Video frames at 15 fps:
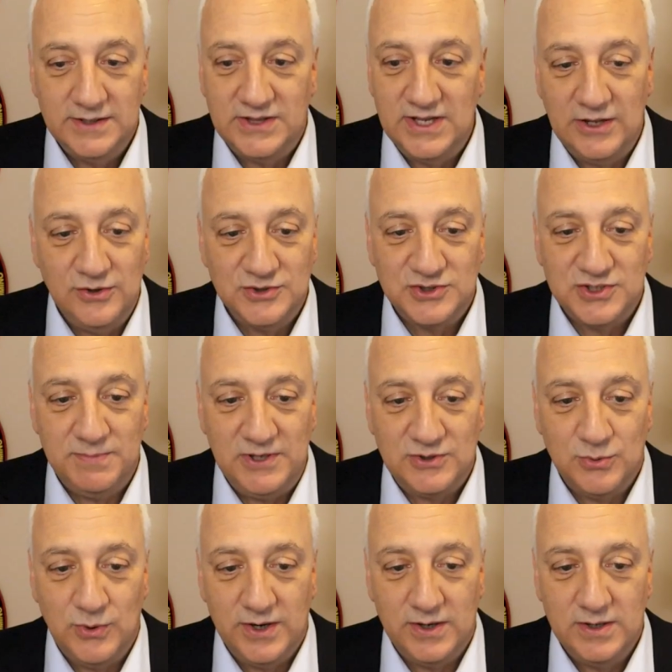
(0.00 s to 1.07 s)
The thing that used to be
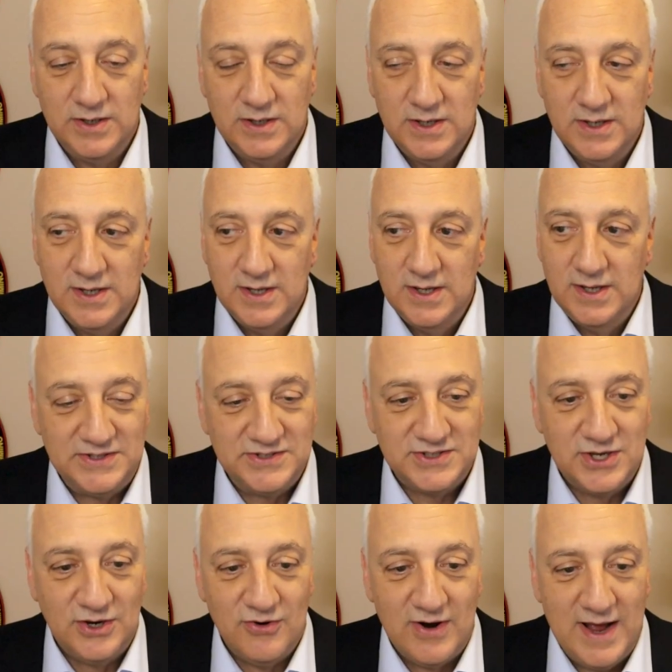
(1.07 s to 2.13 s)
Twitter,
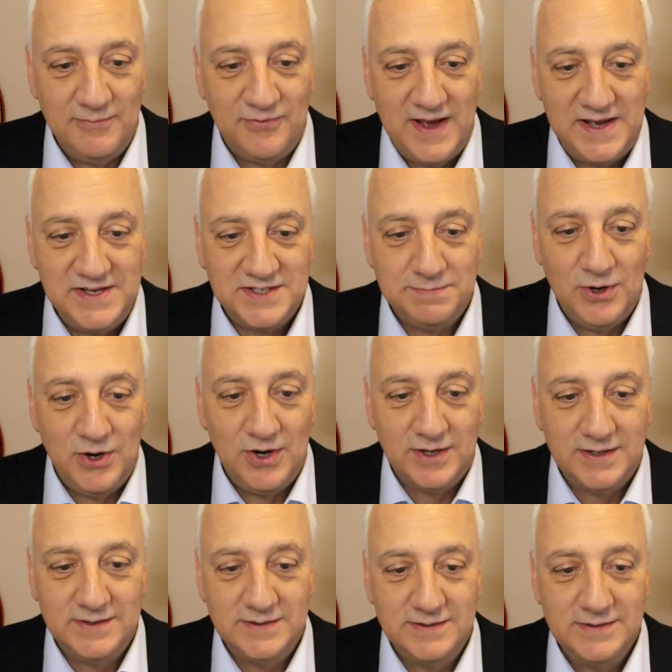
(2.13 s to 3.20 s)
Instagram, Facebook,
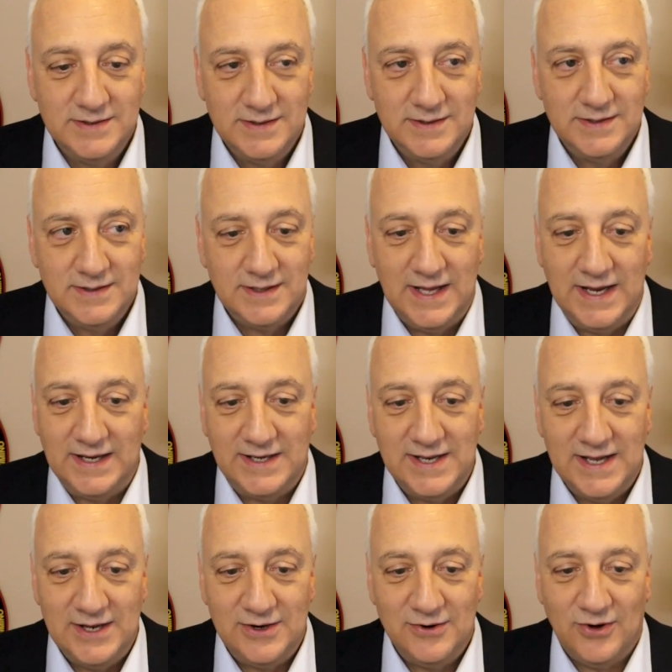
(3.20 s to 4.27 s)

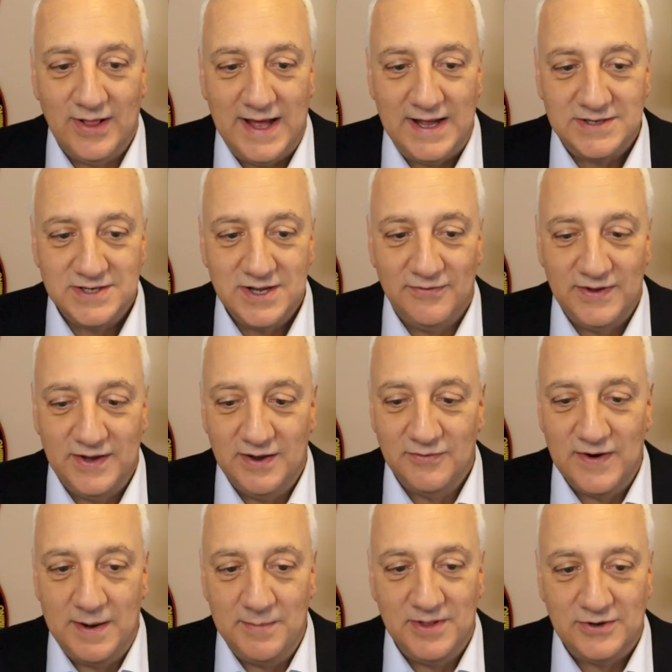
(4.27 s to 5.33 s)
LinkedIn, all that stuff. You can
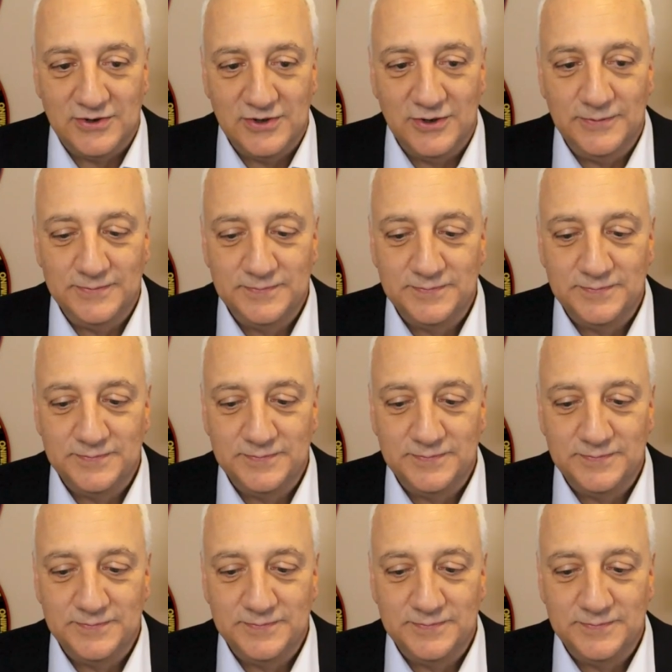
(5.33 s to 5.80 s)
find me there too.